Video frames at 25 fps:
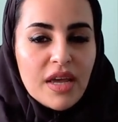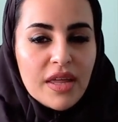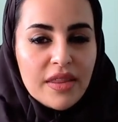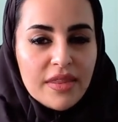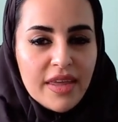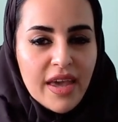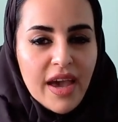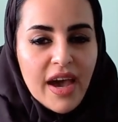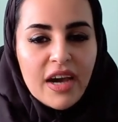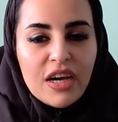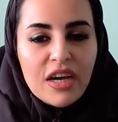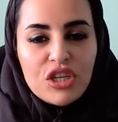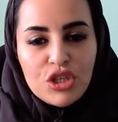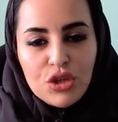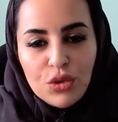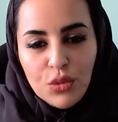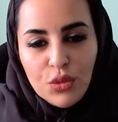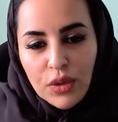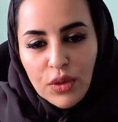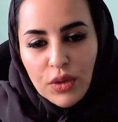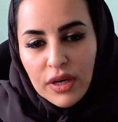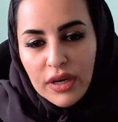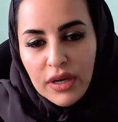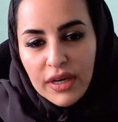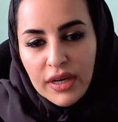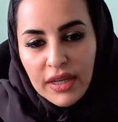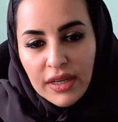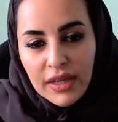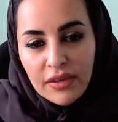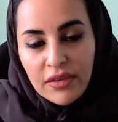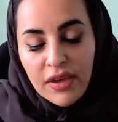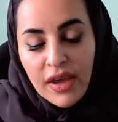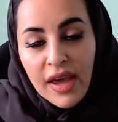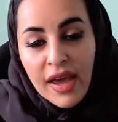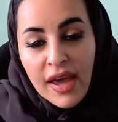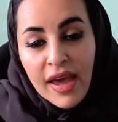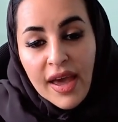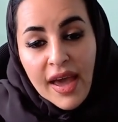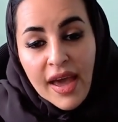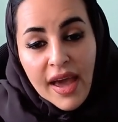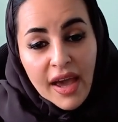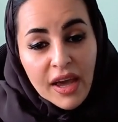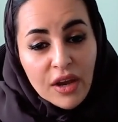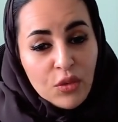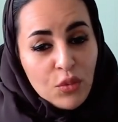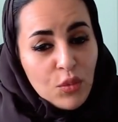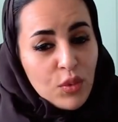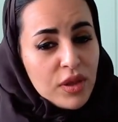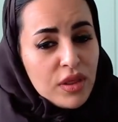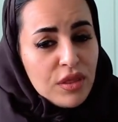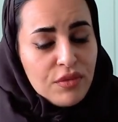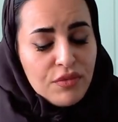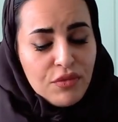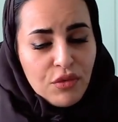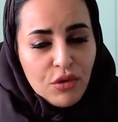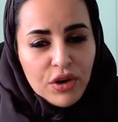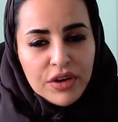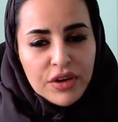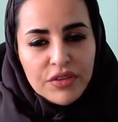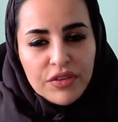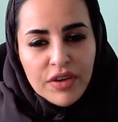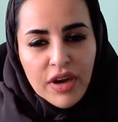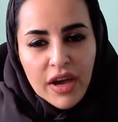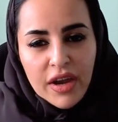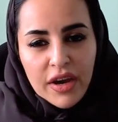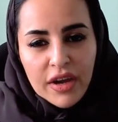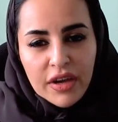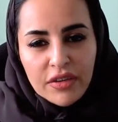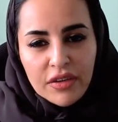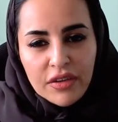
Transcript: and the actual need. And with foreign direct